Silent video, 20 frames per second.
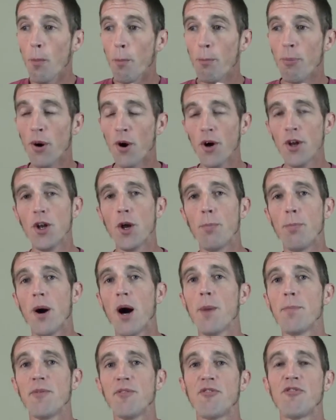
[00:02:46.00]
putting a
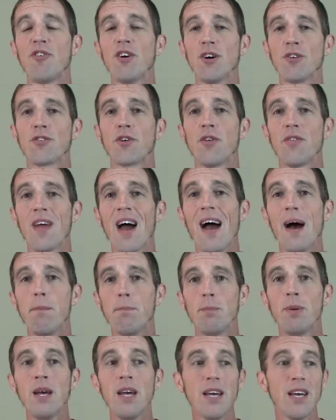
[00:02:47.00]
pump and filter
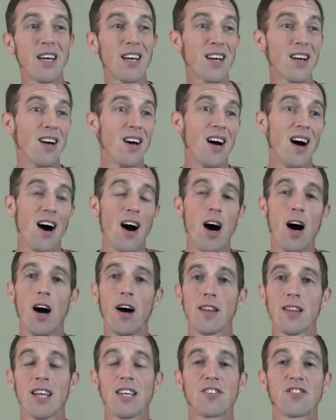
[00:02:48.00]
that big
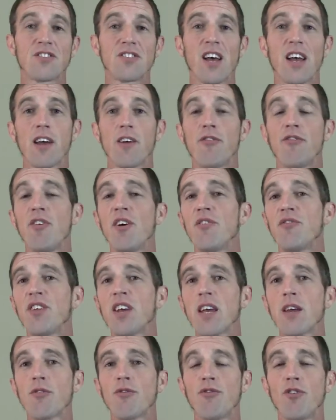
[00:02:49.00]
on, let's say, a
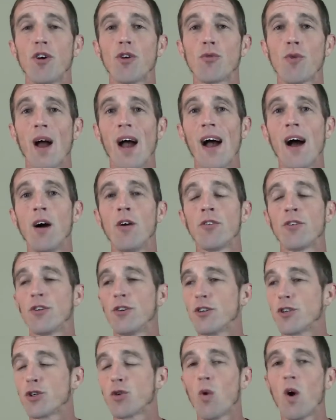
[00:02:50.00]
15 foot round
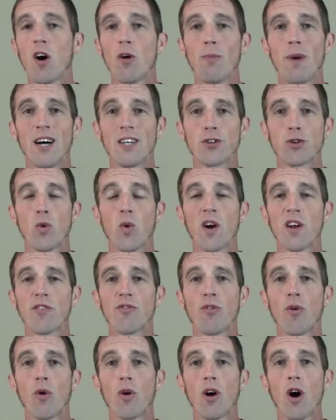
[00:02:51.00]
or 12 by
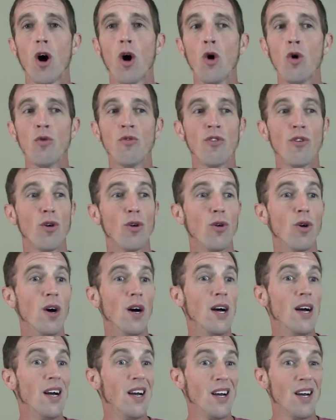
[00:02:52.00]
24 oval,
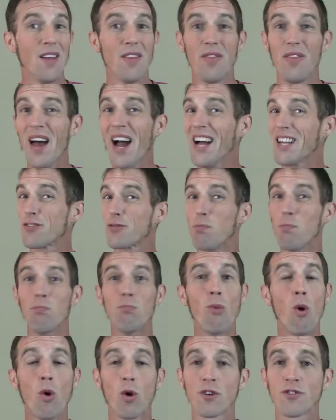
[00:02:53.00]
that's
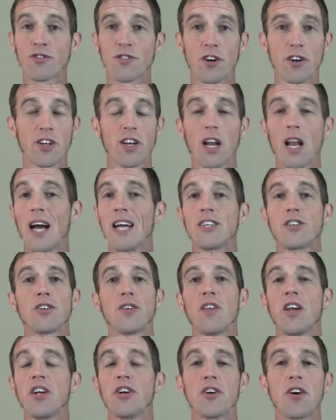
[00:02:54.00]
more
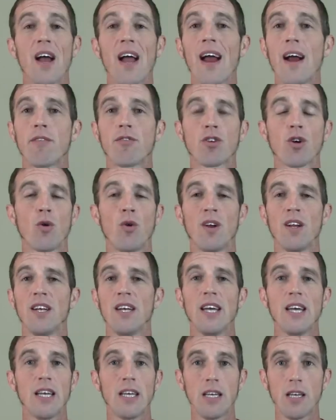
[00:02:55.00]
circulation than you're ever going to
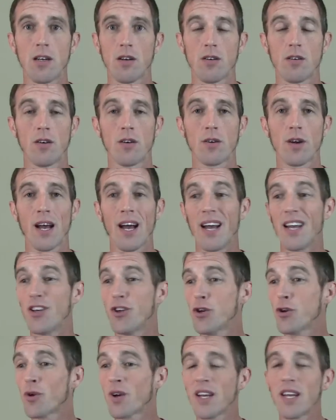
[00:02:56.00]
need, okay?
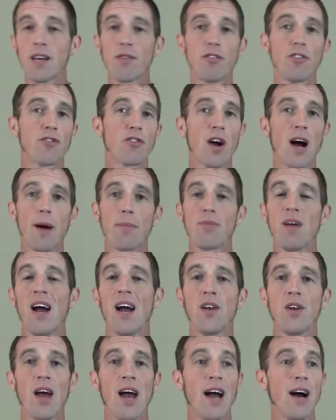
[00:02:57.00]
You could even drop
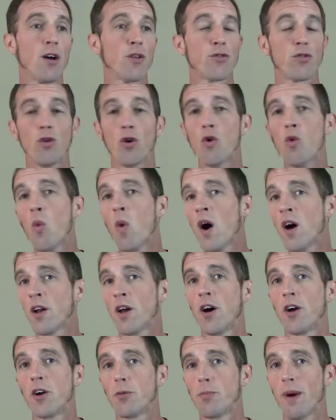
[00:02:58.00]
that down to a
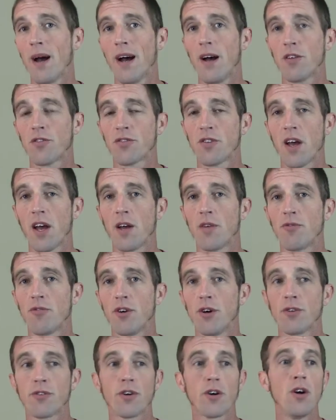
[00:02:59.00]
100 pound sand
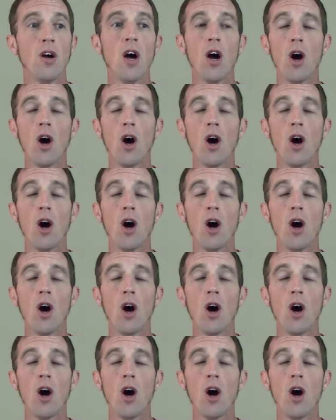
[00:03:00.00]
filter